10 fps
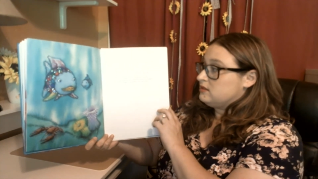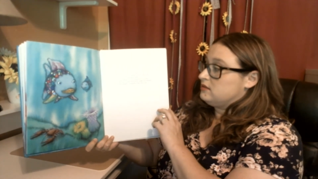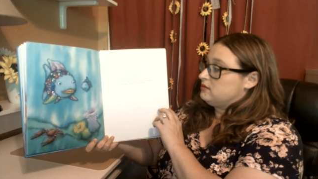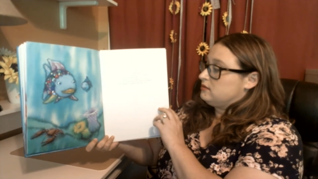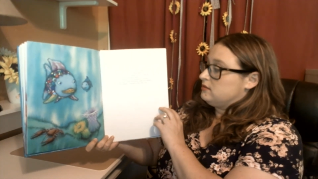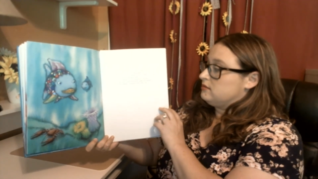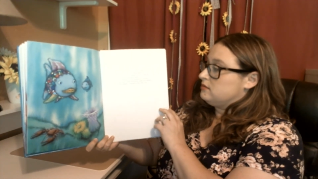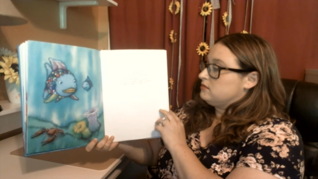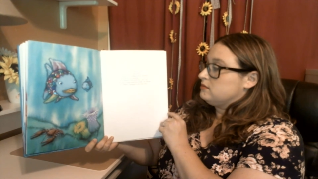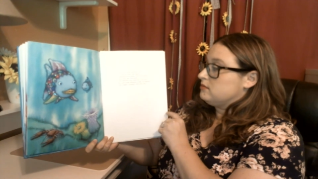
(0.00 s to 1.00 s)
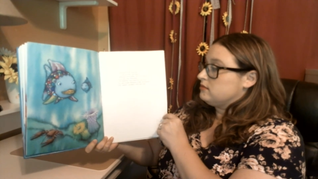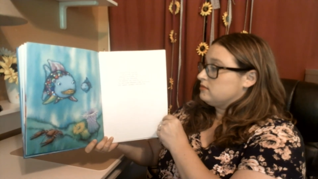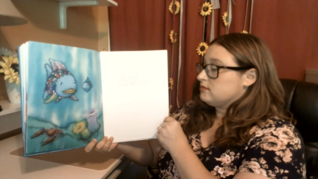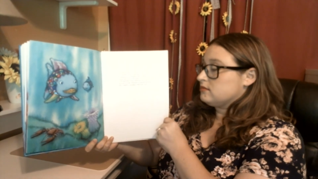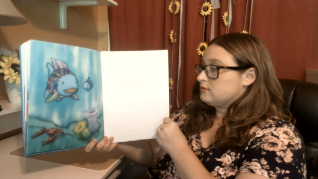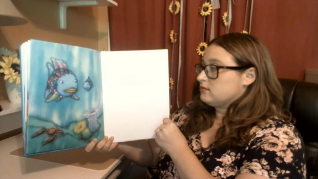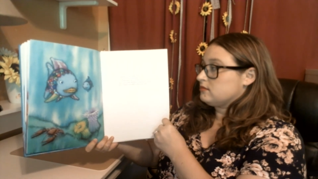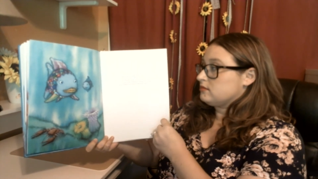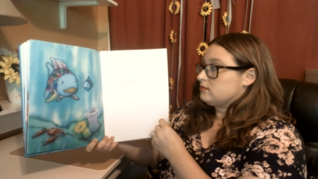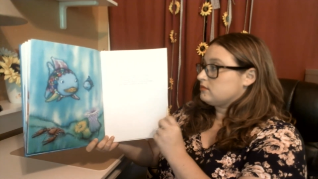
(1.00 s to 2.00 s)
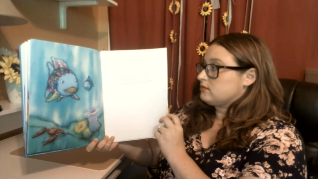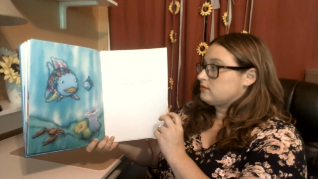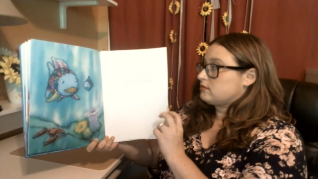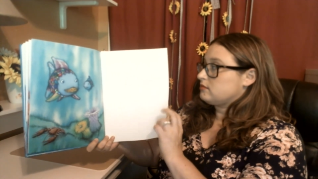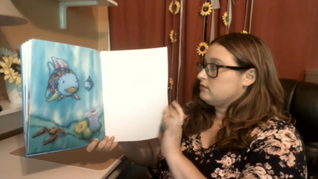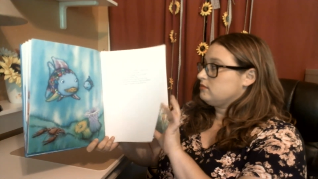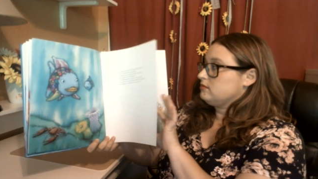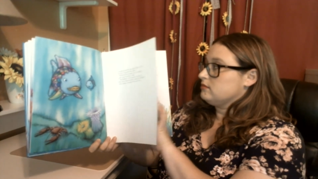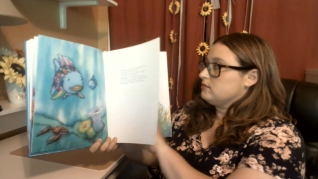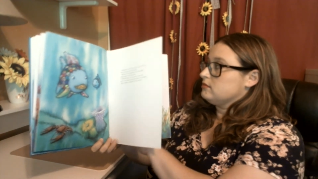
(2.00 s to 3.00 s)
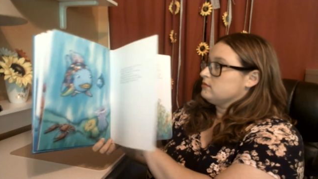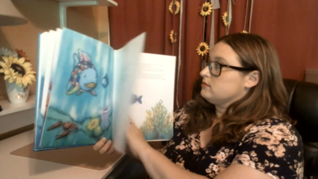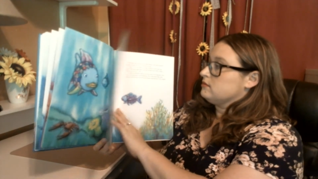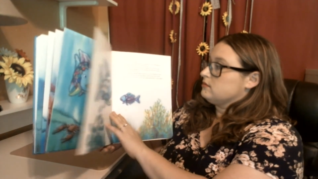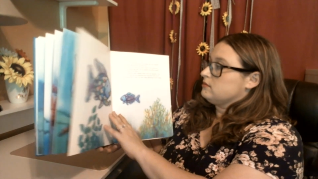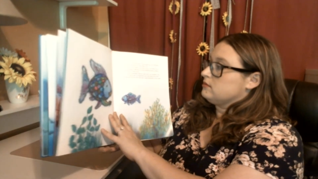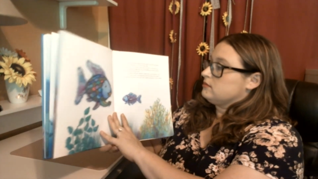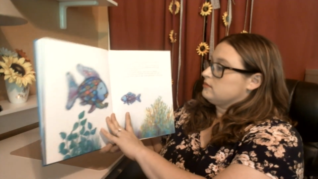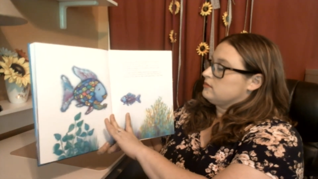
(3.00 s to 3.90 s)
Nobody speaks.